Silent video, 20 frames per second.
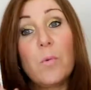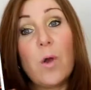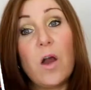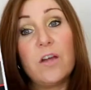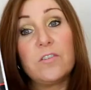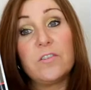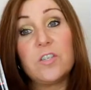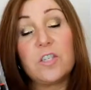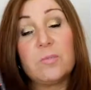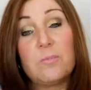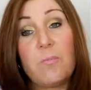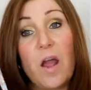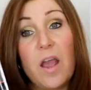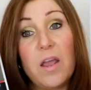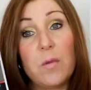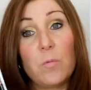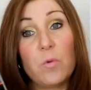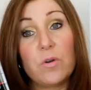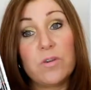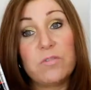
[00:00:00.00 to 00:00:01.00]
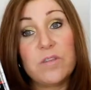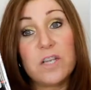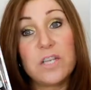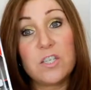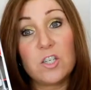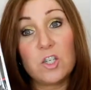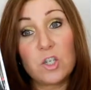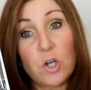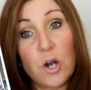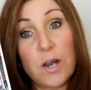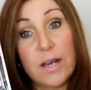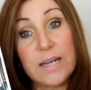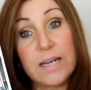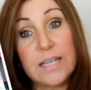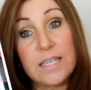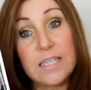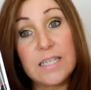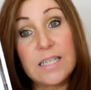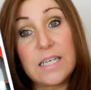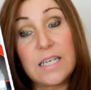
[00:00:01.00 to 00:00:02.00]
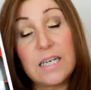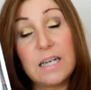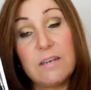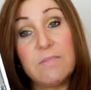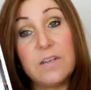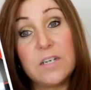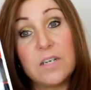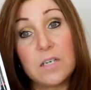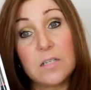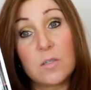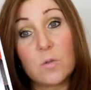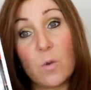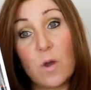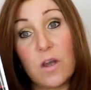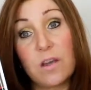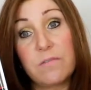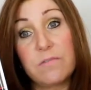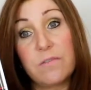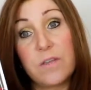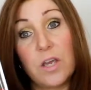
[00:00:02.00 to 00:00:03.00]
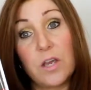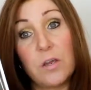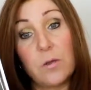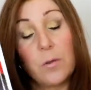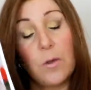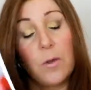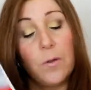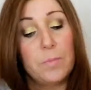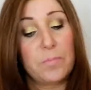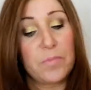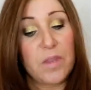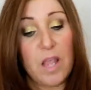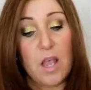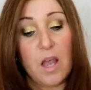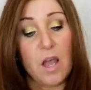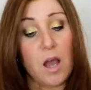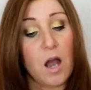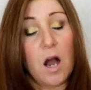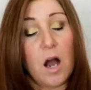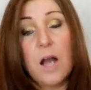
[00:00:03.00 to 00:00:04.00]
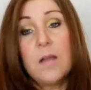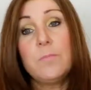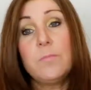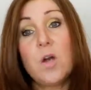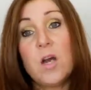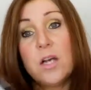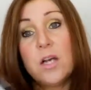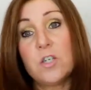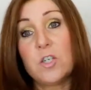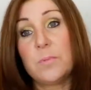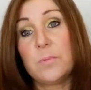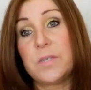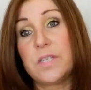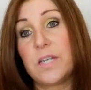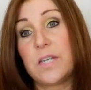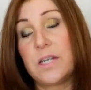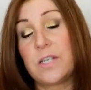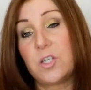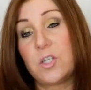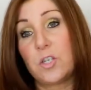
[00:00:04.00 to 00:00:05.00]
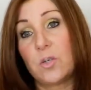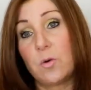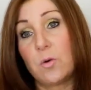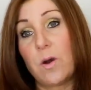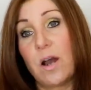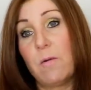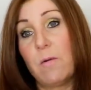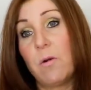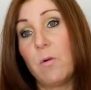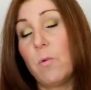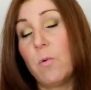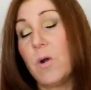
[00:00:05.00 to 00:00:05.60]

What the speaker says: worth just buying one of these and trying it and seeing if it does work for you. I'm not 100% sure how it